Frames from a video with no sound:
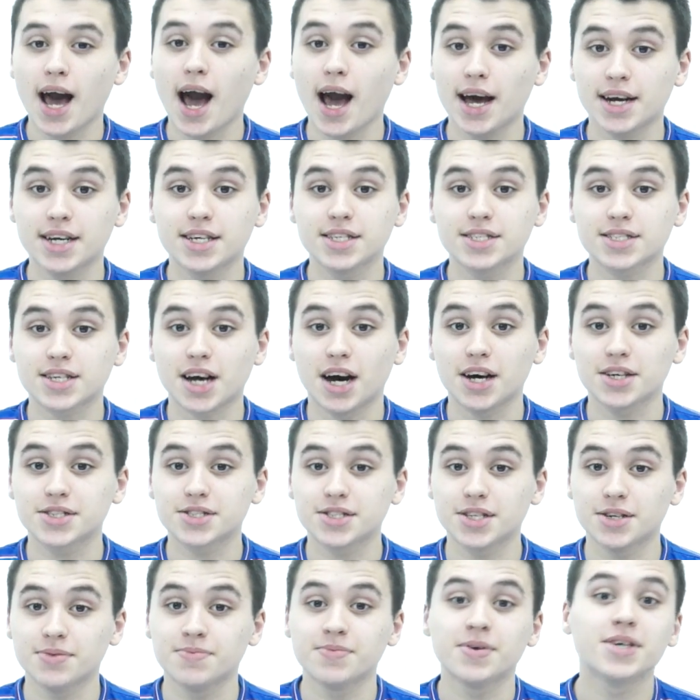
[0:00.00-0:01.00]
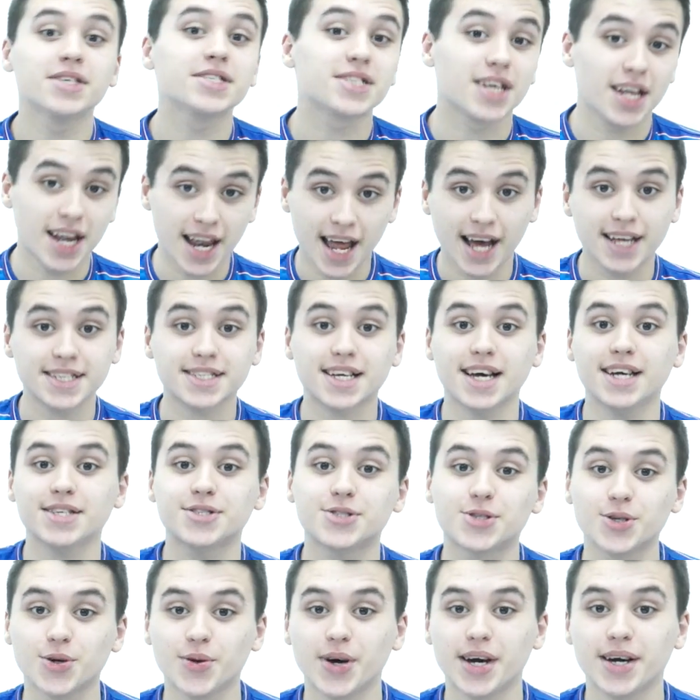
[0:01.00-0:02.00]
and discuss them, so let's get
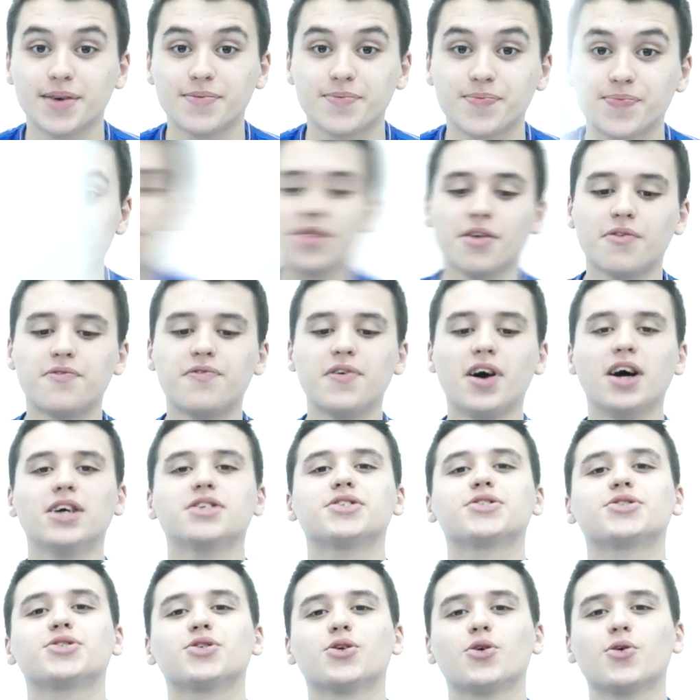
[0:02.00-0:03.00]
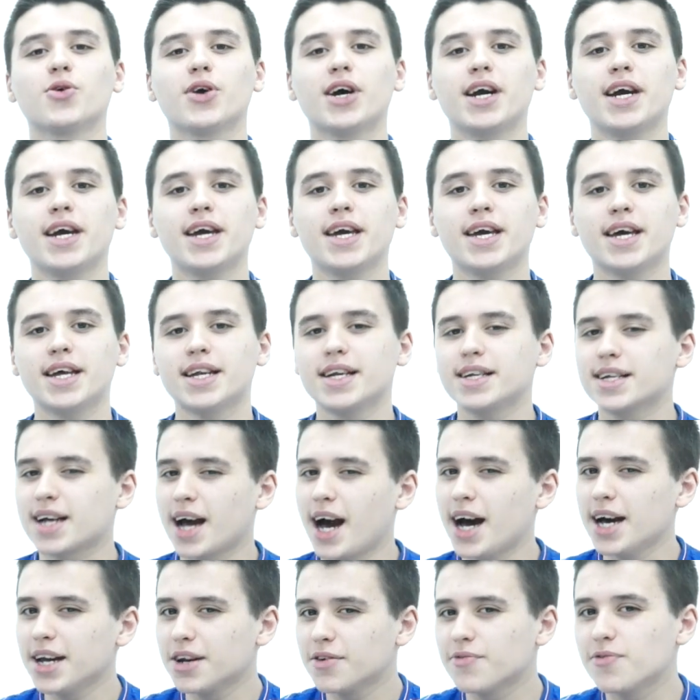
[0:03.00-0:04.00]
to it. The first story
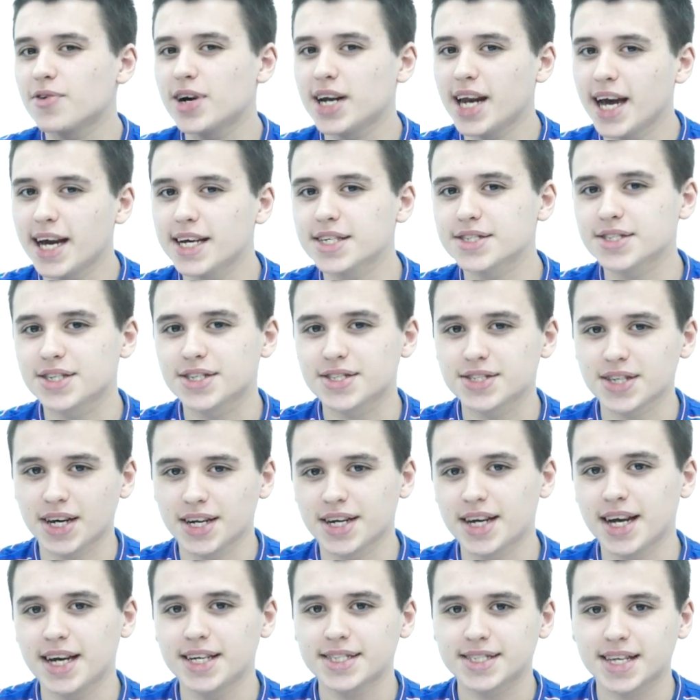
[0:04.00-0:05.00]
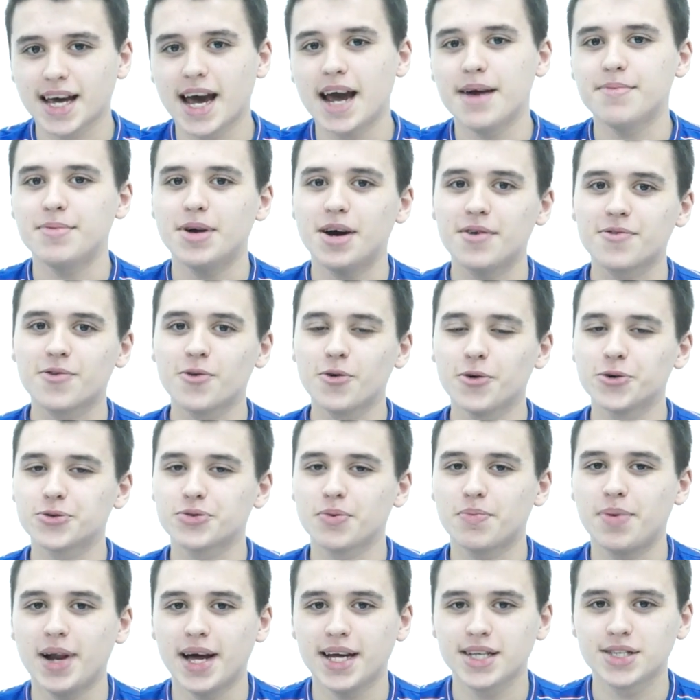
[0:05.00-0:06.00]
kind of relates to Sunday's game. Now, of course,
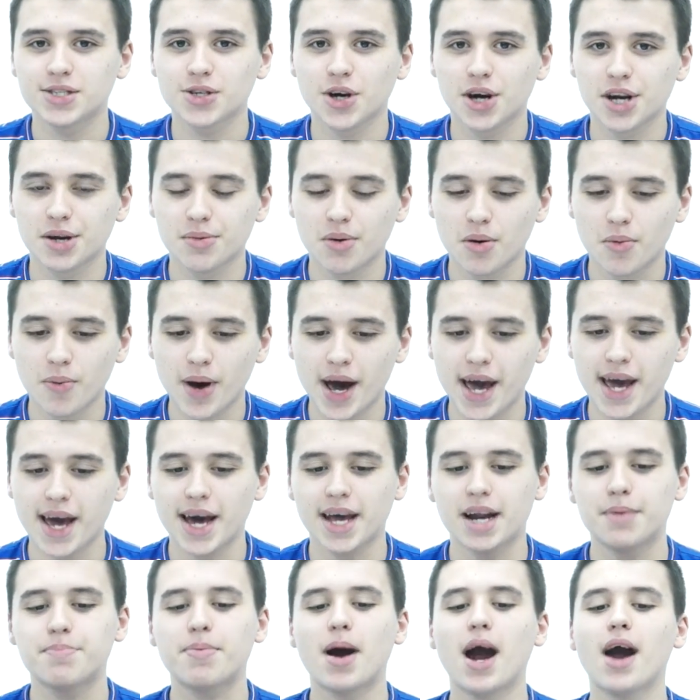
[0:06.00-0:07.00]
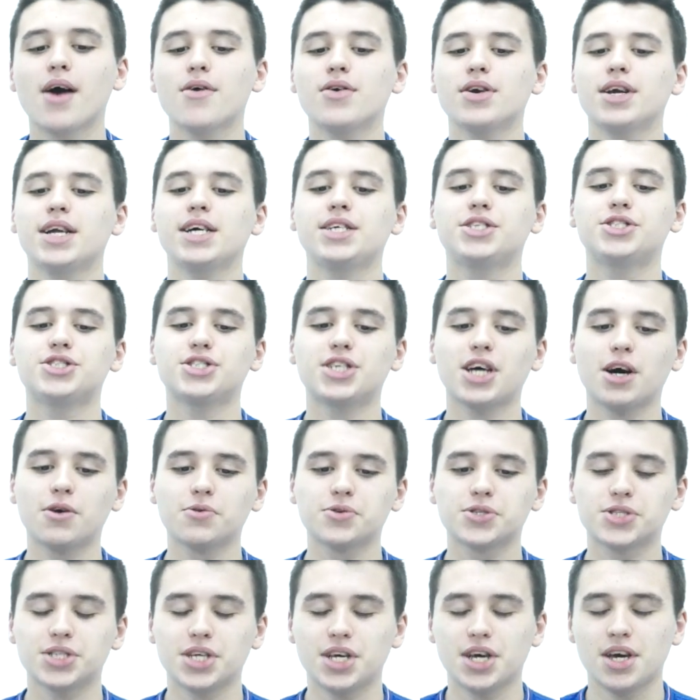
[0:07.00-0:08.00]
we're playing Tottenham away, and apparently
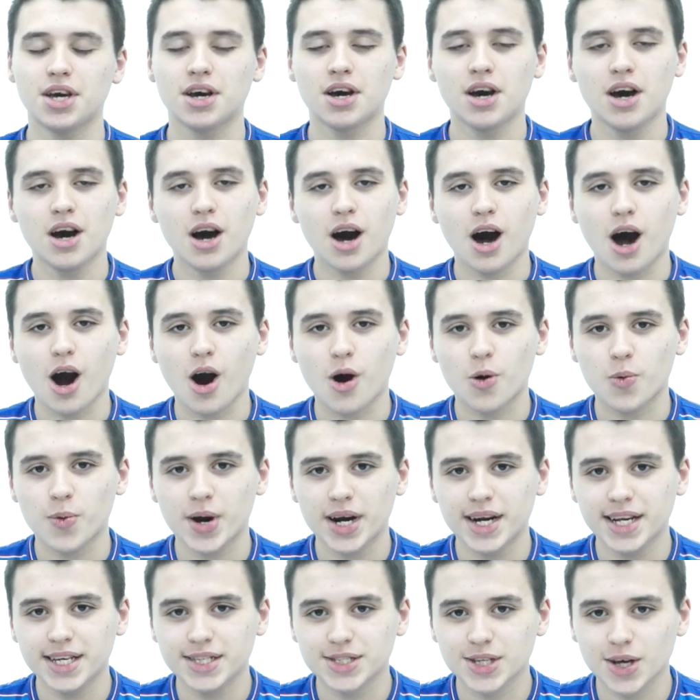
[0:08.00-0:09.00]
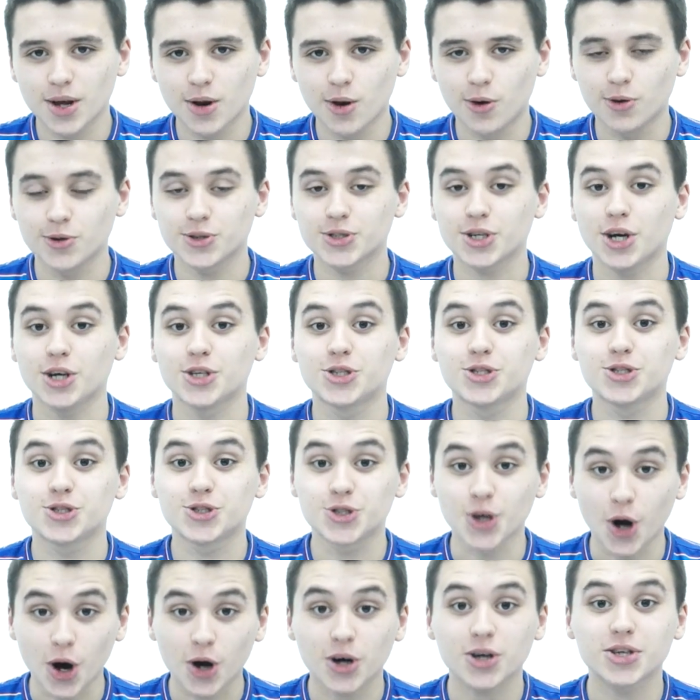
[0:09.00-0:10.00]
Chelsea are ready to launch a
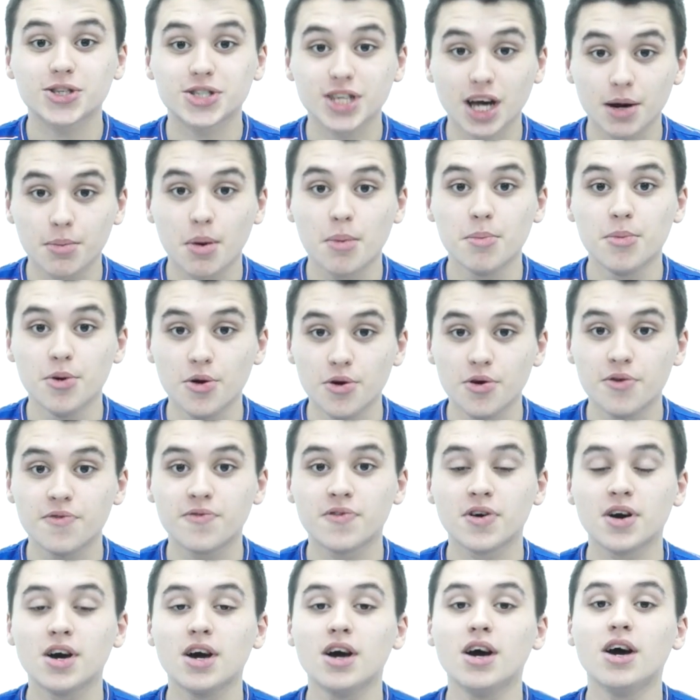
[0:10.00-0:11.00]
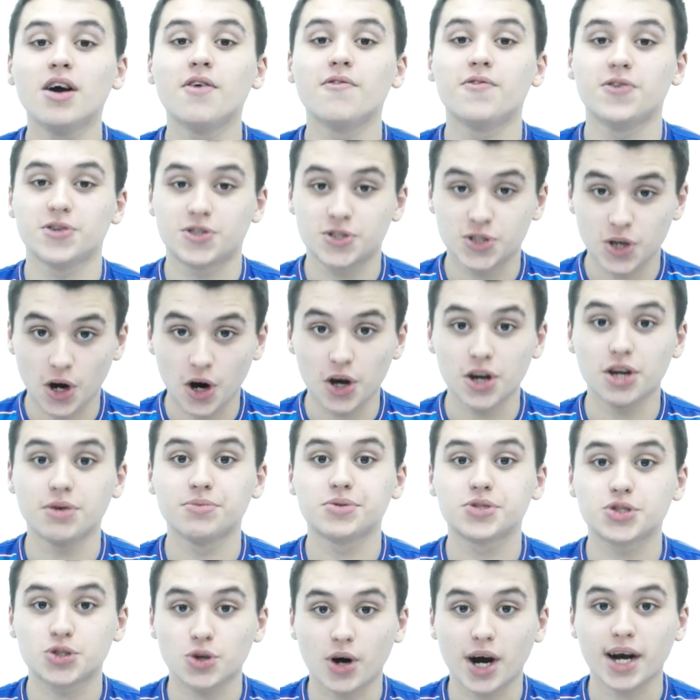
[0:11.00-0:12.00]
shock summer move for Tottenham
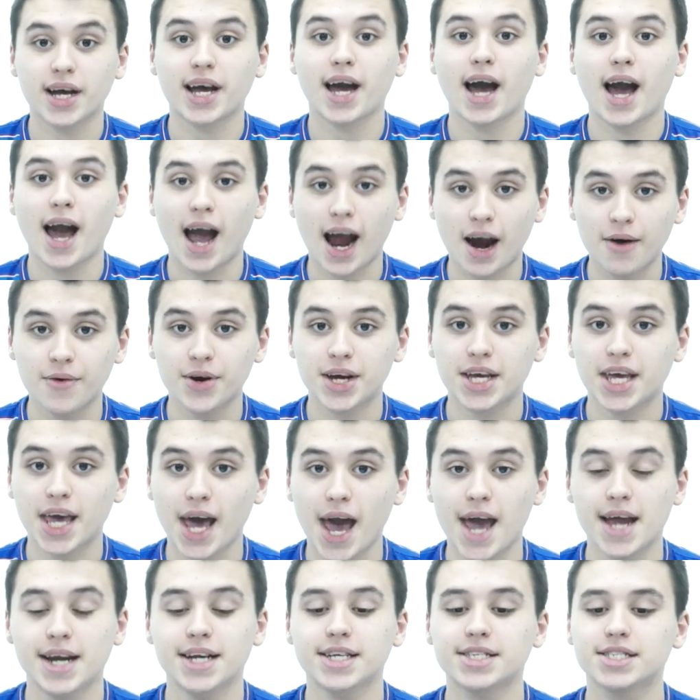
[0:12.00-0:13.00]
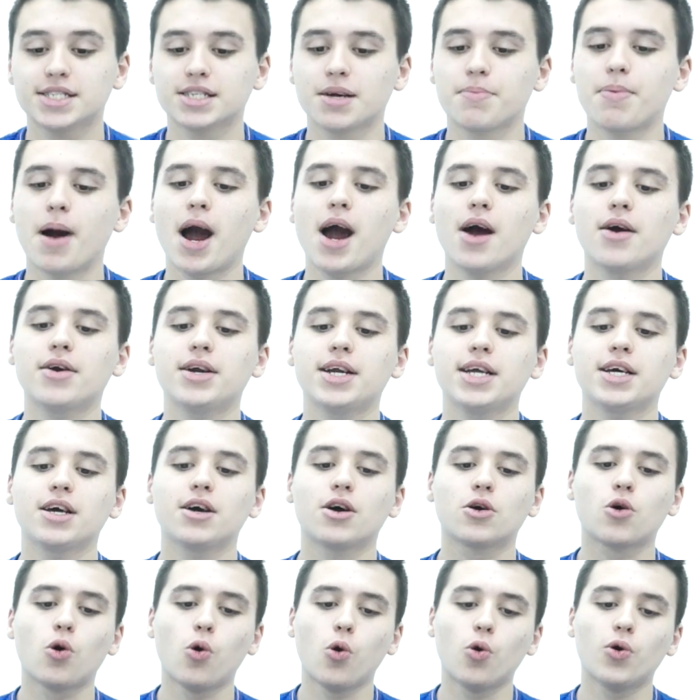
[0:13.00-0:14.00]
striker Harry Kane. This is apparently,
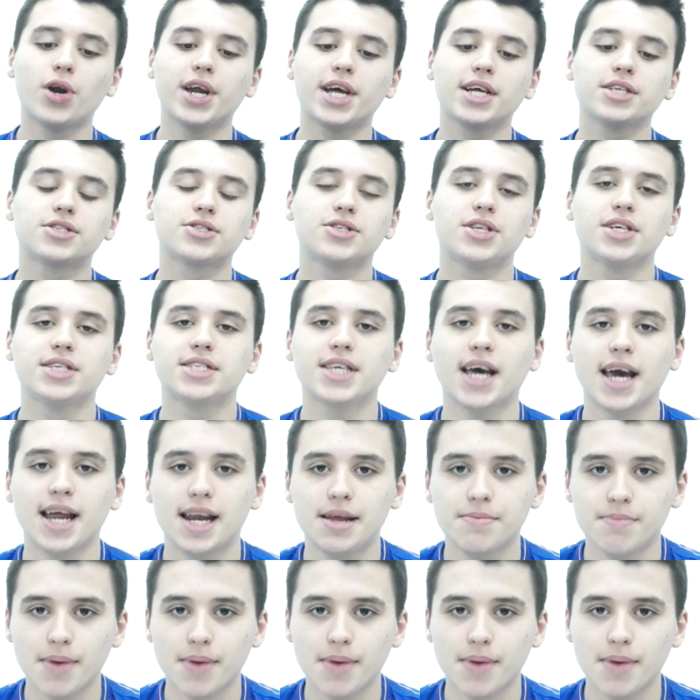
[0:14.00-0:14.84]
according to the Daily